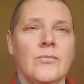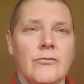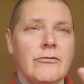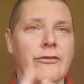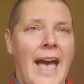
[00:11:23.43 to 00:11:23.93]

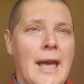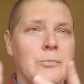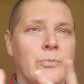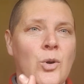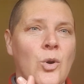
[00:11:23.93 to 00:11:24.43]
fat,
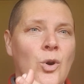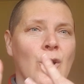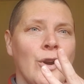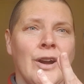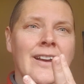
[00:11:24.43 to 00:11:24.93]

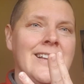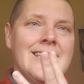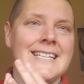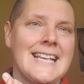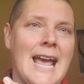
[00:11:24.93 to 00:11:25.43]
poor,
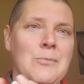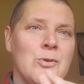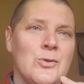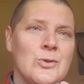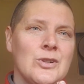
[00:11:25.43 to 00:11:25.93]

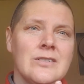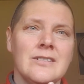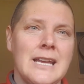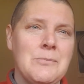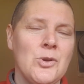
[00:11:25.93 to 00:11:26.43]
disabled,
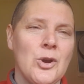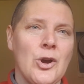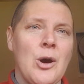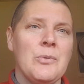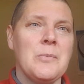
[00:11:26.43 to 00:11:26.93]

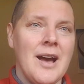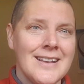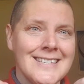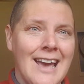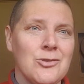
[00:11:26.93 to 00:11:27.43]

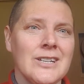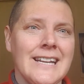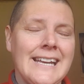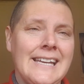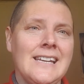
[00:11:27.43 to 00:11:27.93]
immunocompromised,
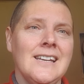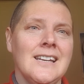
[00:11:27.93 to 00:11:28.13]
elderly,